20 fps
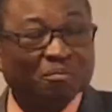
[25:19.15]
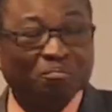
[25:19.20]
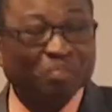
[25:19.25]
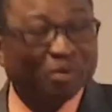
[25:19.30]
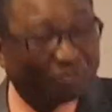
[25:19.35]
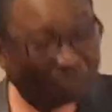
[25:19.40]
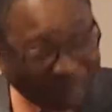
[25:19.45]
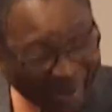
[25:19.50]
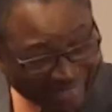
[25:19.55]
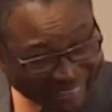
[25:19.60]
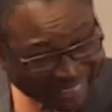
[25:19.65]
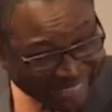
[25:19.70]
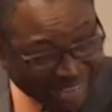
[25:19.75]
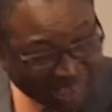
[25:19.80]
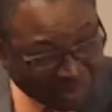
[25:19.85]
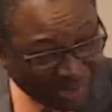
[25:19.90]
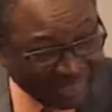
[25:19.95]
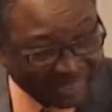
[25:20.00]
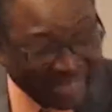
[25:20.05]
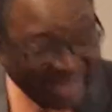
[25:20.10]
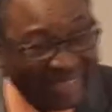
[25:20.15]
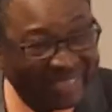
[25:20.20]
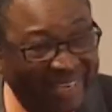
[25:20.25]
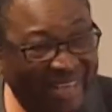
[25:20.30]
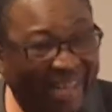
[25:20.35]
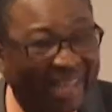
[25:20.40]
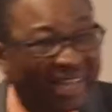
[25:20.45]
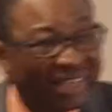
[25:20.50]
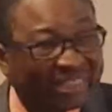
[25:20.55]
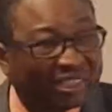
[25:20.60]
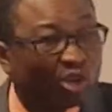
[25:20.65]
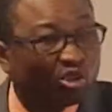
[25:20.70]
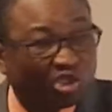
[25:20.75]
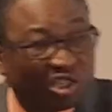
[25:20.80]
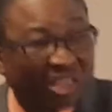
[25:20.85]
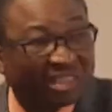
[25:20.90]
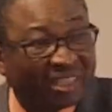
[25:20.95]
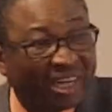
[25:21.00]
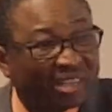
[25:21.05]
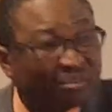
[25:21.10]
but by the time you enter here, your
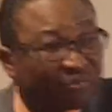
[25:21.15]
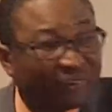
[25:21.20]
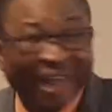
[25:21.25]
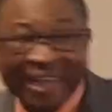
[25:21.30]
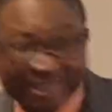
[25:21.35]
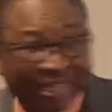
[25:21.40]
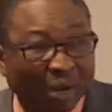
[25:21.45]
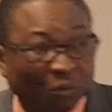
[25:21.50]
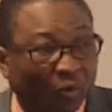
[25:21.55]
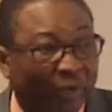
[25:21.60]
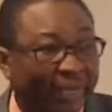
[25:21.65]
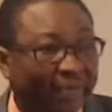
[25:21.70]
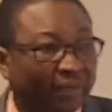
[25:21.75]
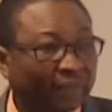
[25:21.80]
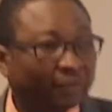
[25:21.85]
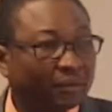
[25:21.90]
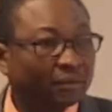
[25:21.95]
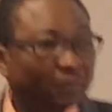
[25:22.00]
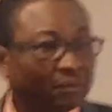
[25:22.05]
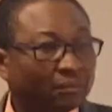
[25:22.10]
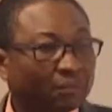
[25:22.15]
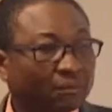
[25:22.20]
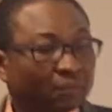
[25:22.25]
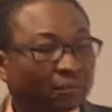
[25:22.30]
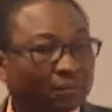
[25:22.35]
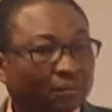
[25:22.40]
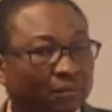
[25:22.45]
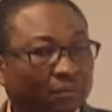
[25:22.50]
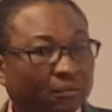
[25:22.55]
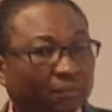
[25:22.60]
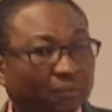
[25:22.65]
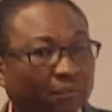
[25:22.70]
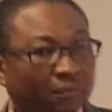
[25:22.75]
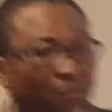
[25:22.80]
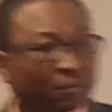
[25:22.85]
sickness flies away. Amen.